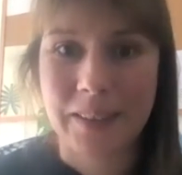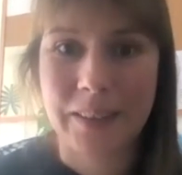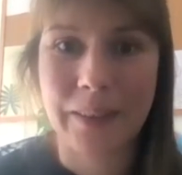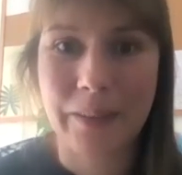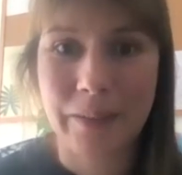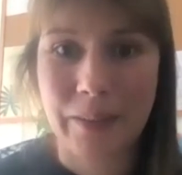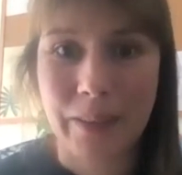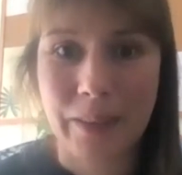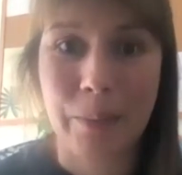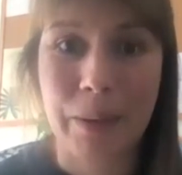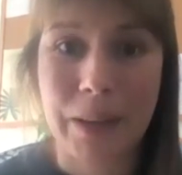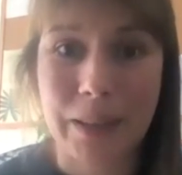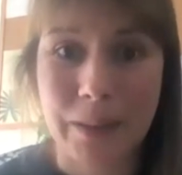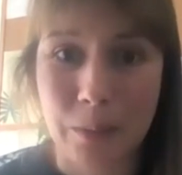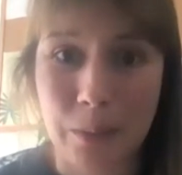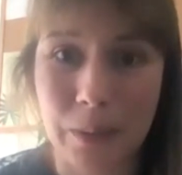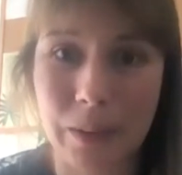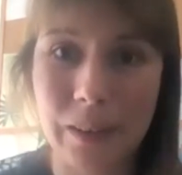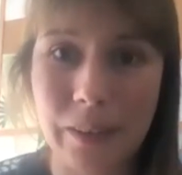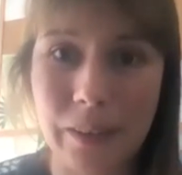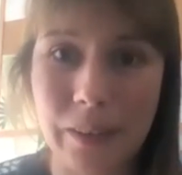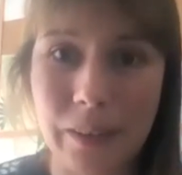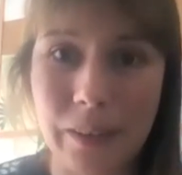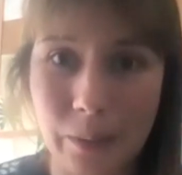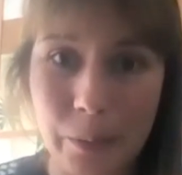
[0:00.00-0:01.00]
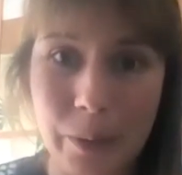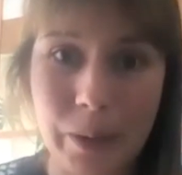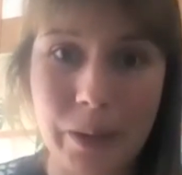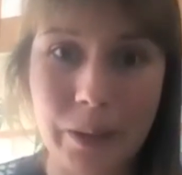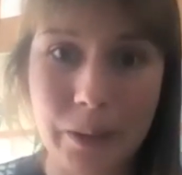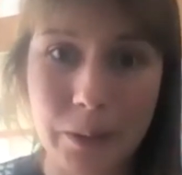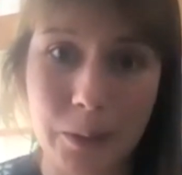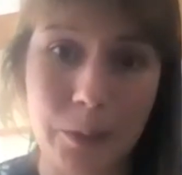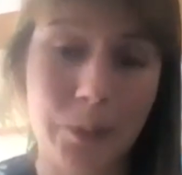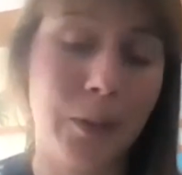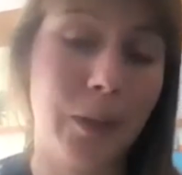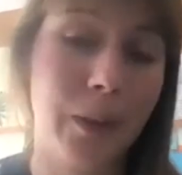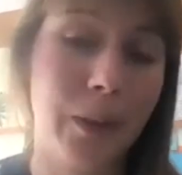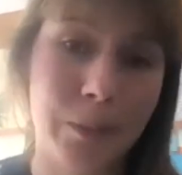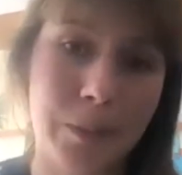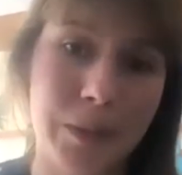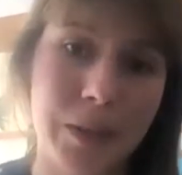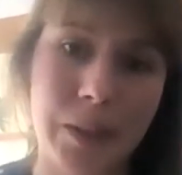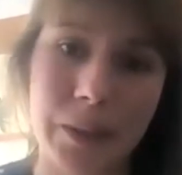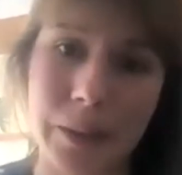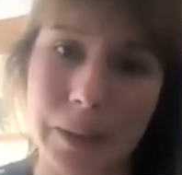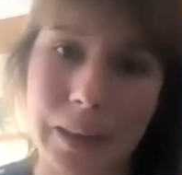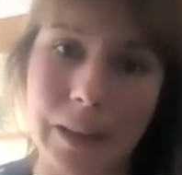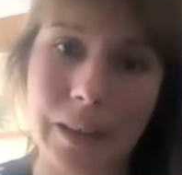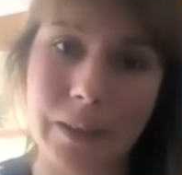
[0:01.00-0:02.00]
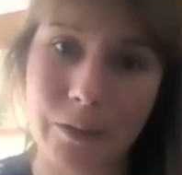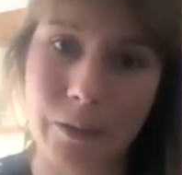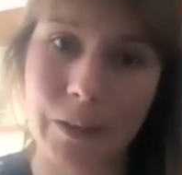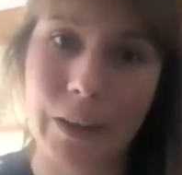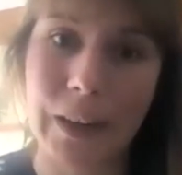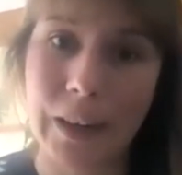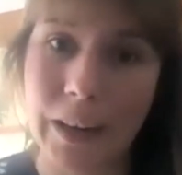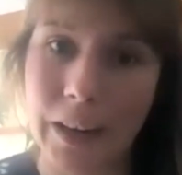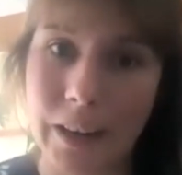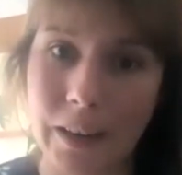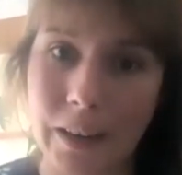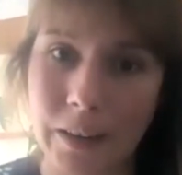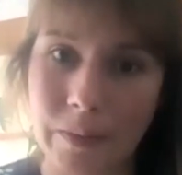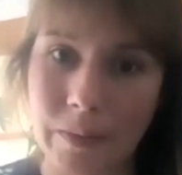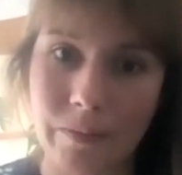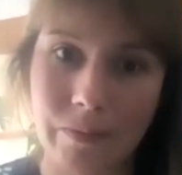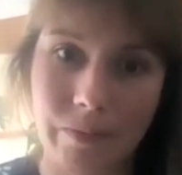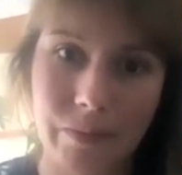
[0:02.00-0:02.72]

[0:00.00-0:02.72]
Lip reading: So for the best one in the world, all I'm doing is really